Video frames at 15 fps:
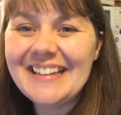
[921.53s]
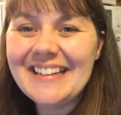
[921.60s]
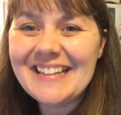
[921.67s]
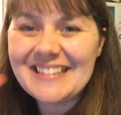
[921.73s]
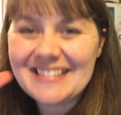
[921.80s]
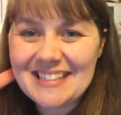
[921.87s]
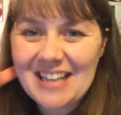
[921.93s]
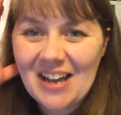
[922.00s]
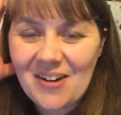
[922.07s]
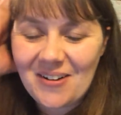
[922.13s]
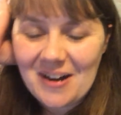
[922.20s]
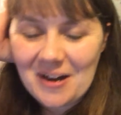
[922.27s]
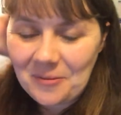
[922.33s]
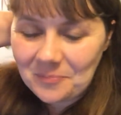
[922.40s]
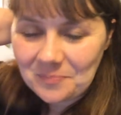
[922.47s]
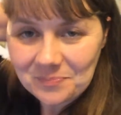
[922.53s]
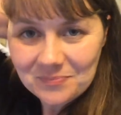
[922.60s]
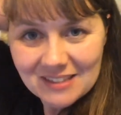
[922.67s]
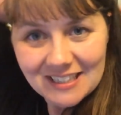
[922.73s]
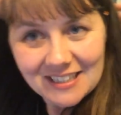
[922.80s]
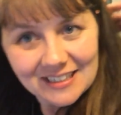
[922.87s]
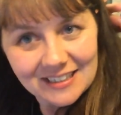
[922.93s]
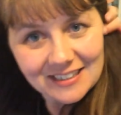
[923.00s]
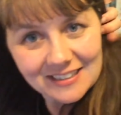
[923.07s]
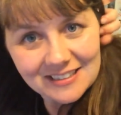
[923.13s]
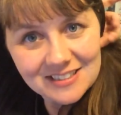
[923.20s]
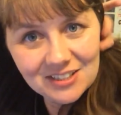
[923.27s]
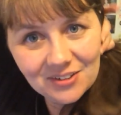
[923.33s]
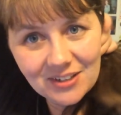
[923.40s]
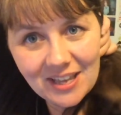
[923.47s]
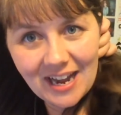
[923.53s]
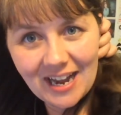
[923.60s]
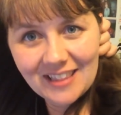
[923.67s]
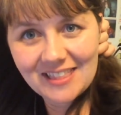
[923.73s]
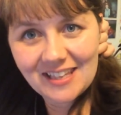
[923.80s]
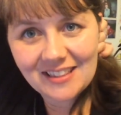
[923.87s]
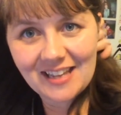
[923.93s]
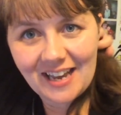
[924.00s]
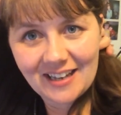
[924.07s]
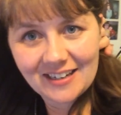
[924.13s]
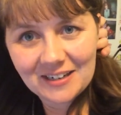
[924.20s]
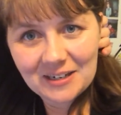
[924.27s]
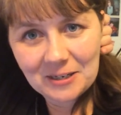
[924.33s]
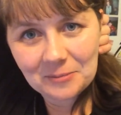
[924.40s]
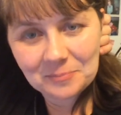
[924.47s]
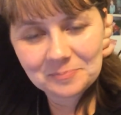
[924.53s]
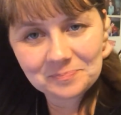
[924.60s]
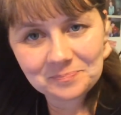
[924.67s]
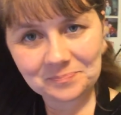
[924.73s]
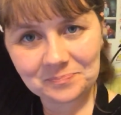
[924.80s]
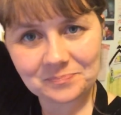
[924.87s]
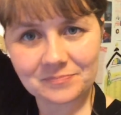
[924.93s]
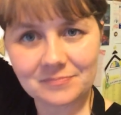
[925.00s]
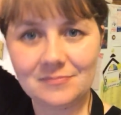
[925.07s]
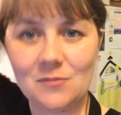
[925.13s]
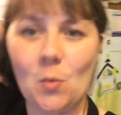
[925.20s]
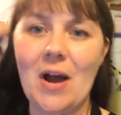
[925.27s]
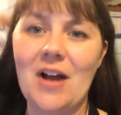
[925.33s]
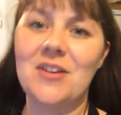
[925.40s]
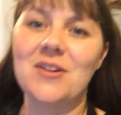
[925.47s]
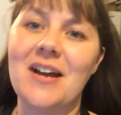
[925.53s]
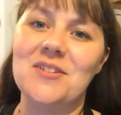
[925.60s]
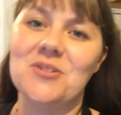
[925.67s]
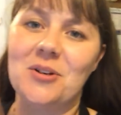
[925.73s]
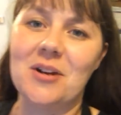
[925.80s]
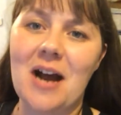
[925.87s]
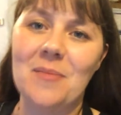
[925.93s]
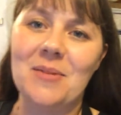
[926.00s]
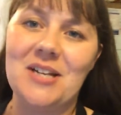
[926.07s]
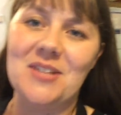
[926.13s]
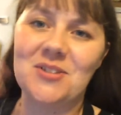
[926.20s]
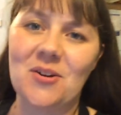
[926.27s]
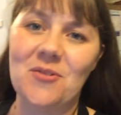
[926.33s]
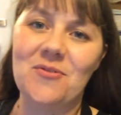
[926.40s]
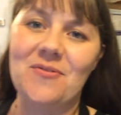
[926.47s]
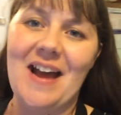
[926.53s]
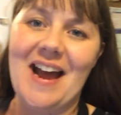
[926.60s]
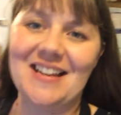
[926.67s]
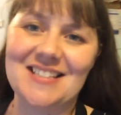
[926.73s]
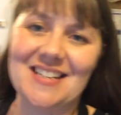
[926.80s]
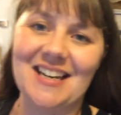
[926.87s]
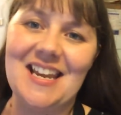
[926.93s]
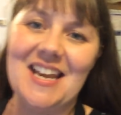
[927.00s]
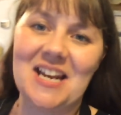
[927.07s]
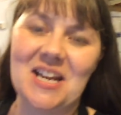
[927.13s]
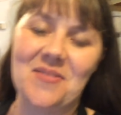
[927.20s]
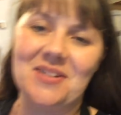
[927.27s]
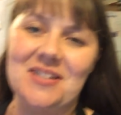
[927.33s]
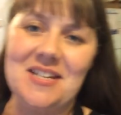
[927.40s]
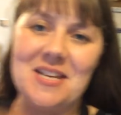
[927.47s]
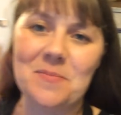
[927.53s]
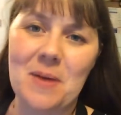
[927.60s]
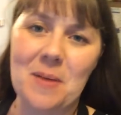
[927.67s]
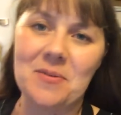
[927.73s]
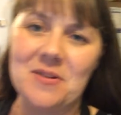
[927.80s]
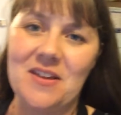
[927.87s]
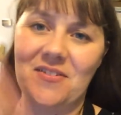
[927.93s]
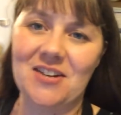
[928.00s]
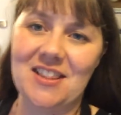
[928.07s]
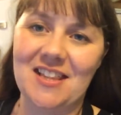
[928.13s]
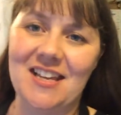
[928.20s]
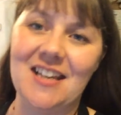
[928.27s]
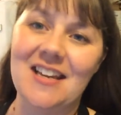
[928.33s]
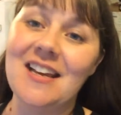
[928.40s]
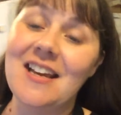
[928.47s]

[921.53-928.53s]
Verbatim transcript: so, um, so yeah, I think that, um, wow, you guys are commenting so fast. I can't even keep up with everything.